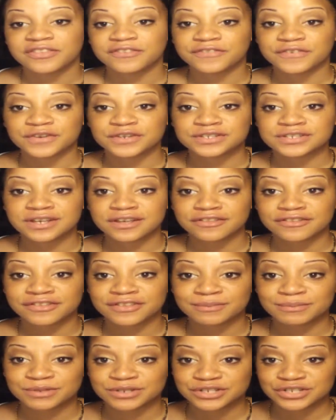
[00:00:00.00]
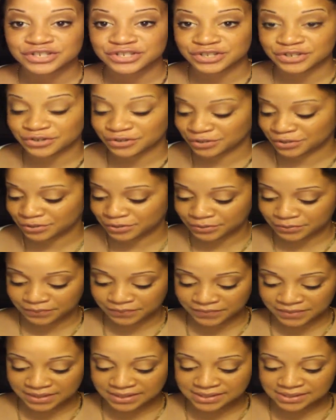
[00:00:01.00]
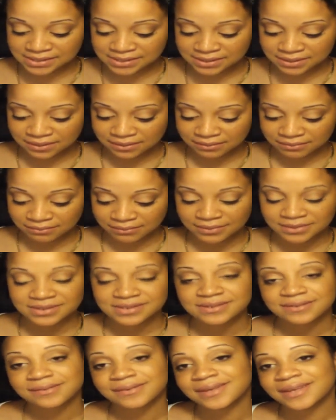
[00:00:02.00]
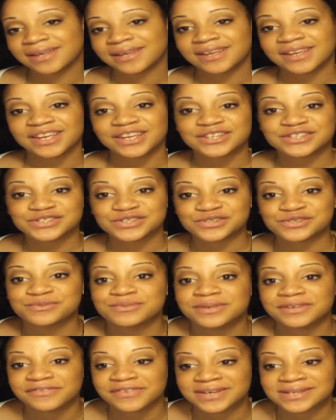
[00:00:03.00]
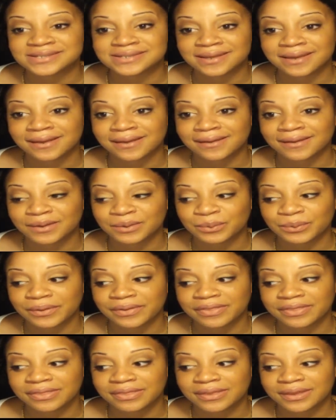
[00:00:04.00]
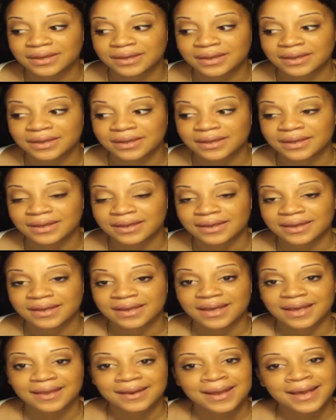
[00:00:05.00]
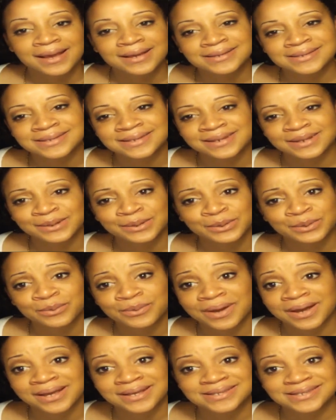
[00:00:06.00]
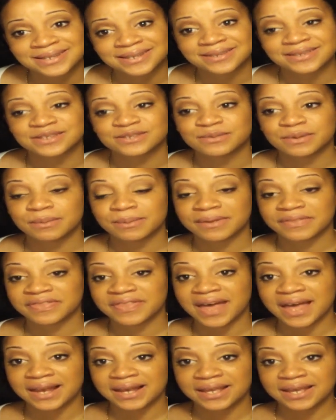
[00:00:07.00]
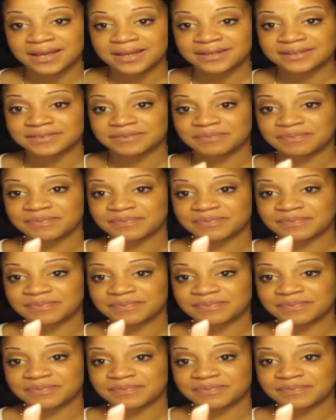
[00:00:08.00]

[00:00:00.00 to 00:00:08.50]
The first color that I'm going to show you is, is, excuse me if I say it with an accent, I don't know why I say it this way, but Thalia.